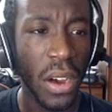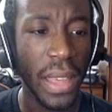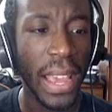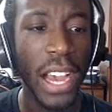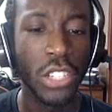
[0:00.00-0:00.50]

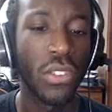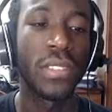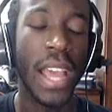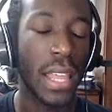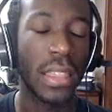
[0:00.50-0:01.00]
Okay,
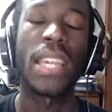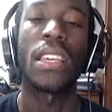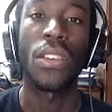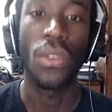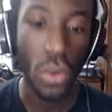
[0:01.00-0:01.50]
Honchkro's dead.
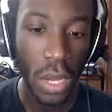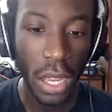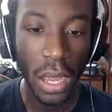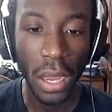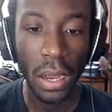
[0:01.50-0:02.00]
Thank you.
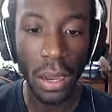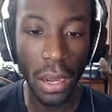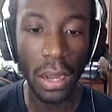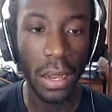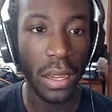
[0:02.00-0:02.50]

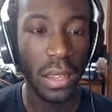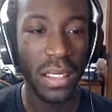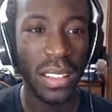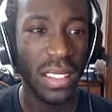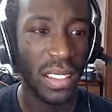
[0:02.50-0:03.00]
Ah,
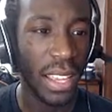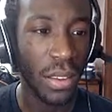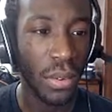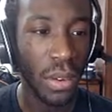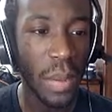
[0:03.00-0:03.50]

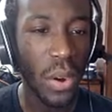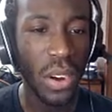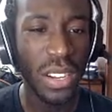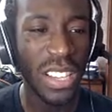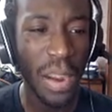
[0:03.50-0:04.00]
like come
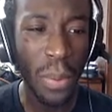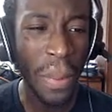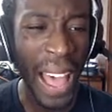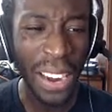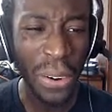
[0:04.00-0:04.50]
on, double
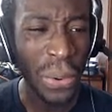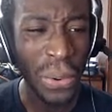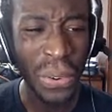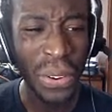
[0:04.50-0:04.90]
battle?